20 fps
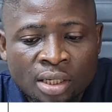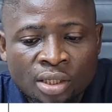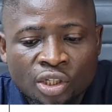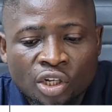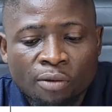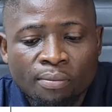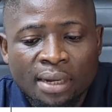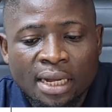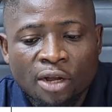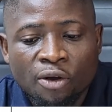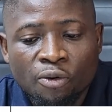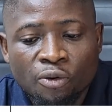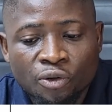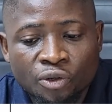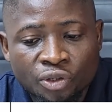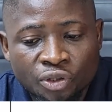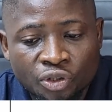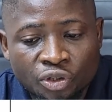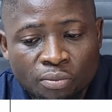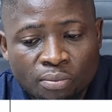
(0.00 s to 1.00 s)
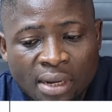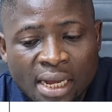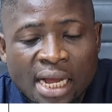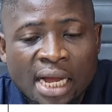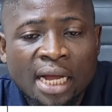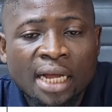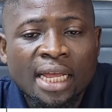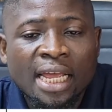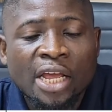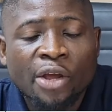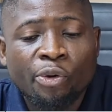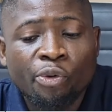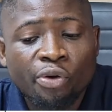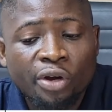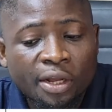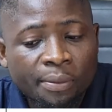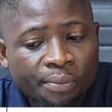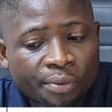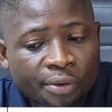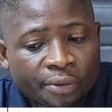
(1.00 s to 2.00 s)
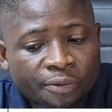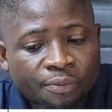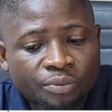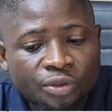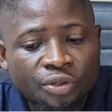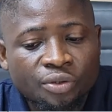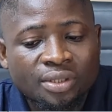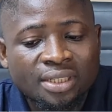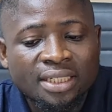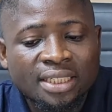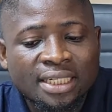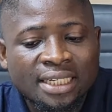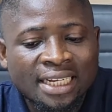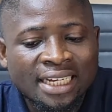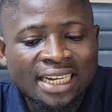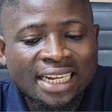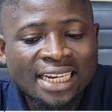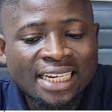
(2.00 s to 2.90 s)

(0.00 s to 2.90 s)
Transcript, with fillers: talk about consumer equilibrium using the